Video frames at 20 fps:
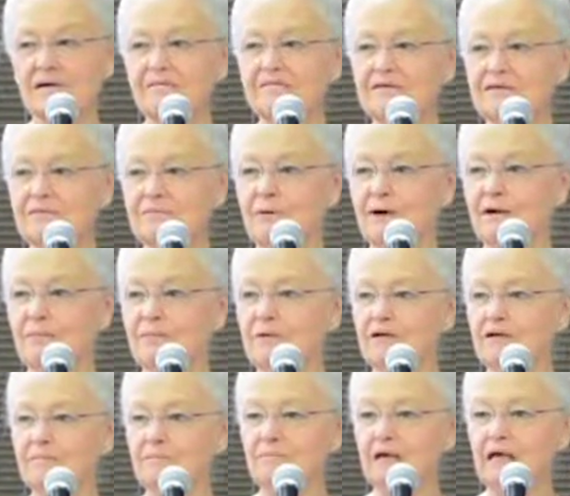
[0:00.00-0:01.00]
of the
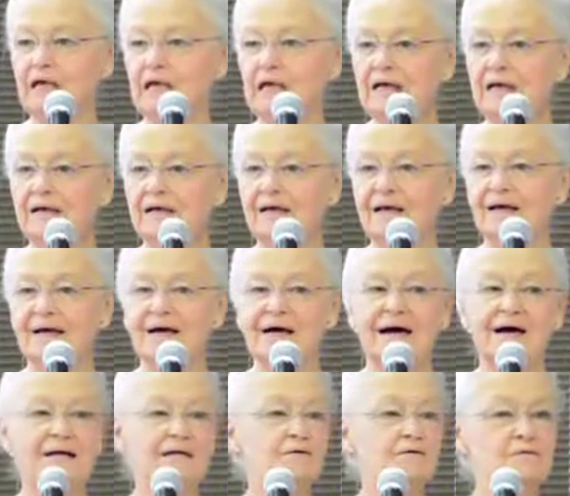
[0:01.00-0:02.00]
department? Me?
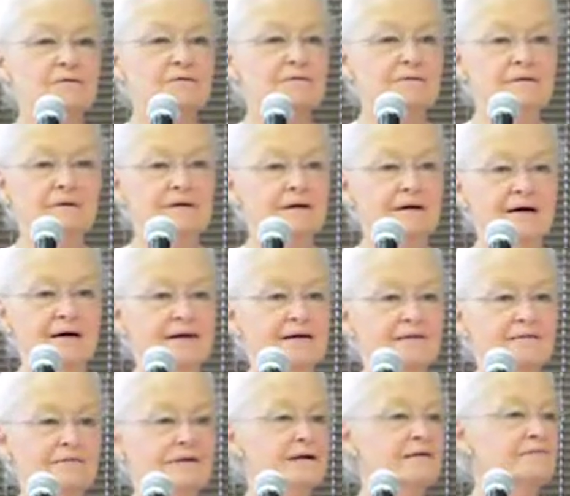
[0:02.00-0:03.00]
I
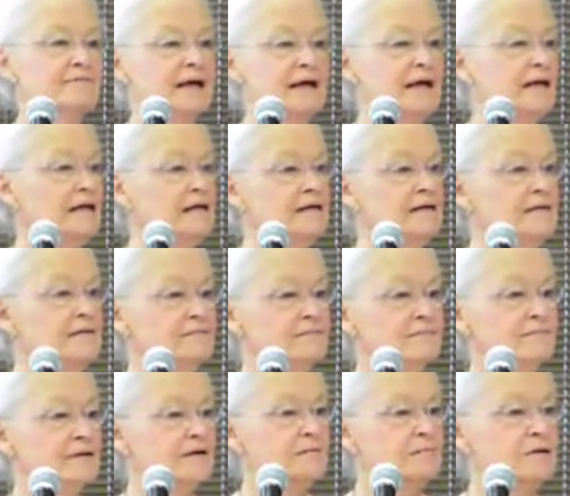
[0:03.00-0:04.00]
don't have any
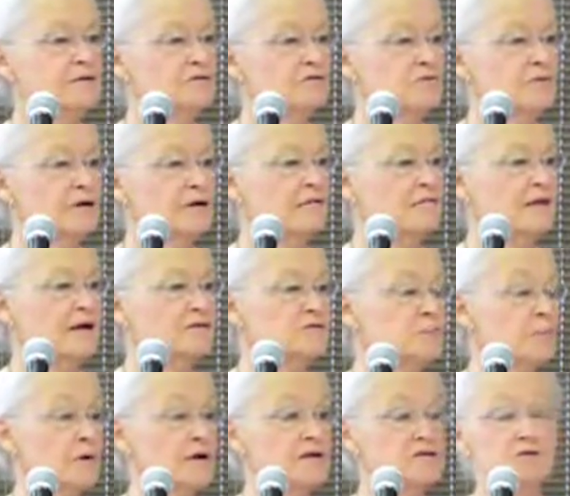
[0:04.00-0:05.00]
administrative
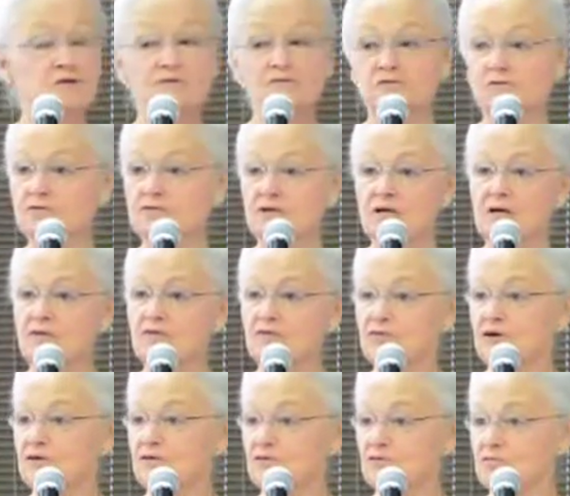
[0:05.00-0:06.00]
aspirations or skills.
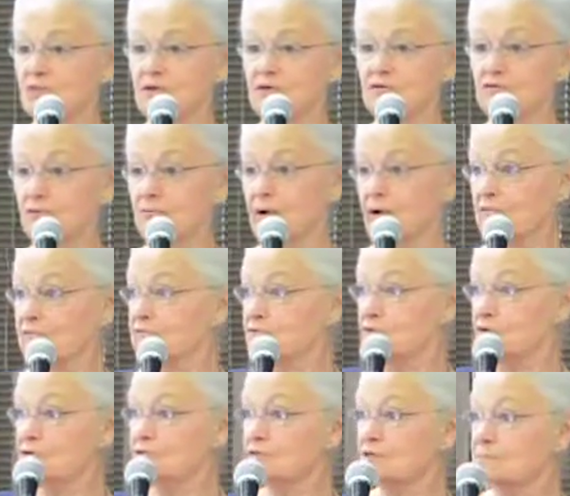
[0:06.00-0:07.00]
I just want to do my
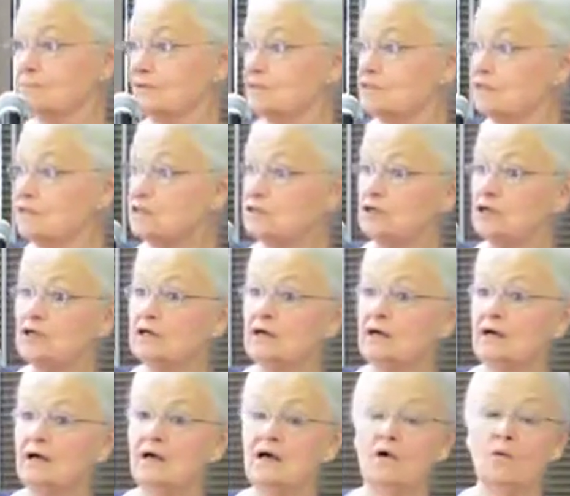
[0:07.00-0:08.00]
research and my teaching.
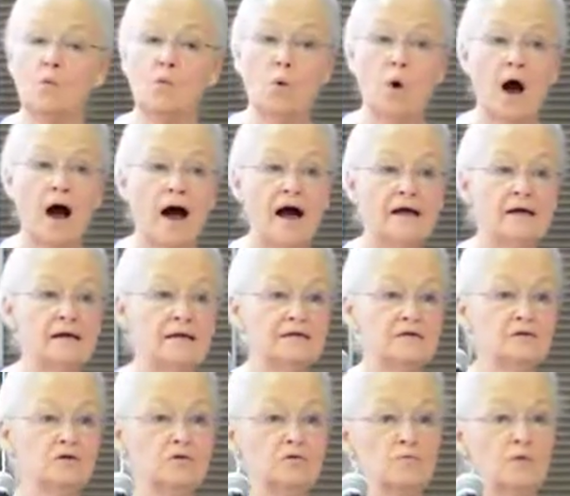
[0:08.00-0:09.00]
Why
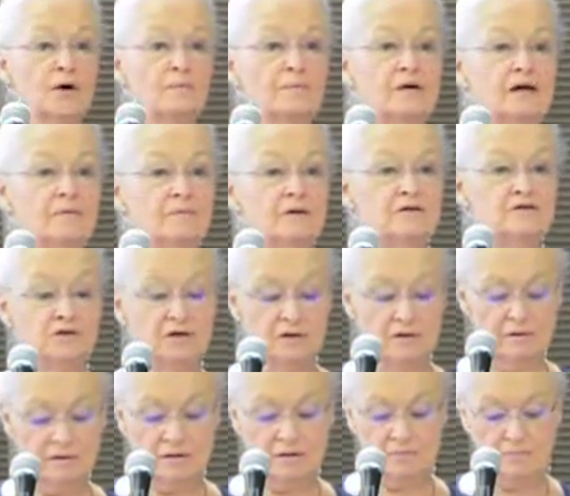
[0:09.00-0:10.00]
do you want me to be
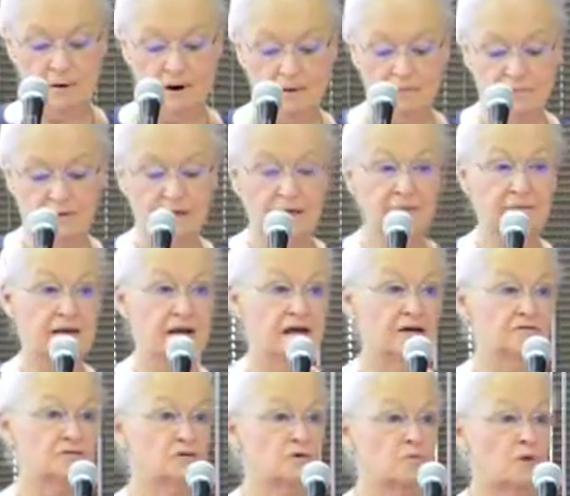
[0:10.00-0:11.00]
chair of the department? And the
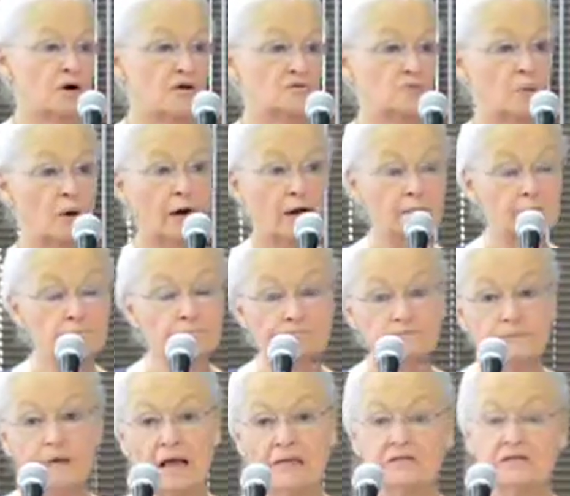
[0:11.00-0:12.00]
answer was, well,
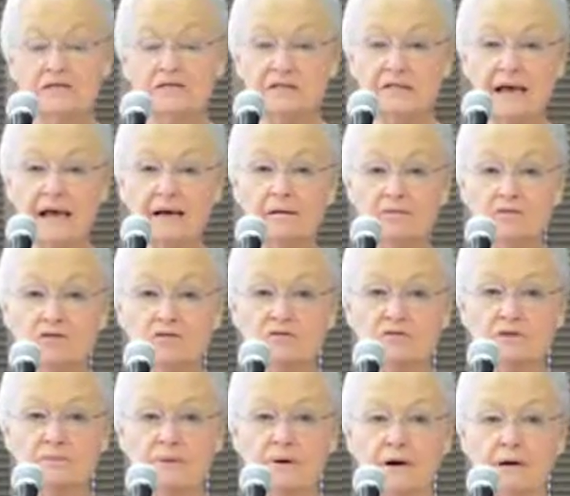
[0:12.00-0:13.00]
this
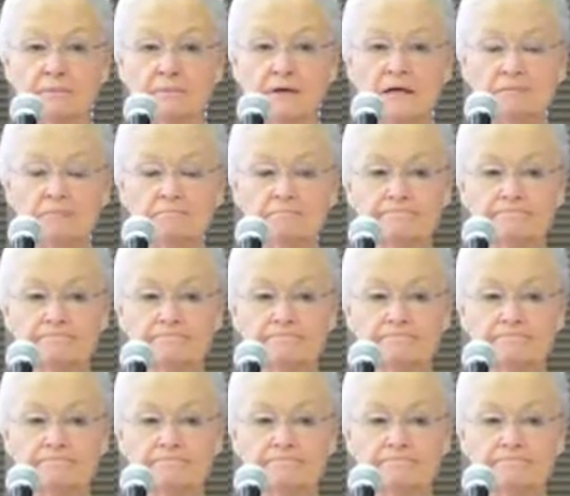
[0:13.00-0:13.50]
languages department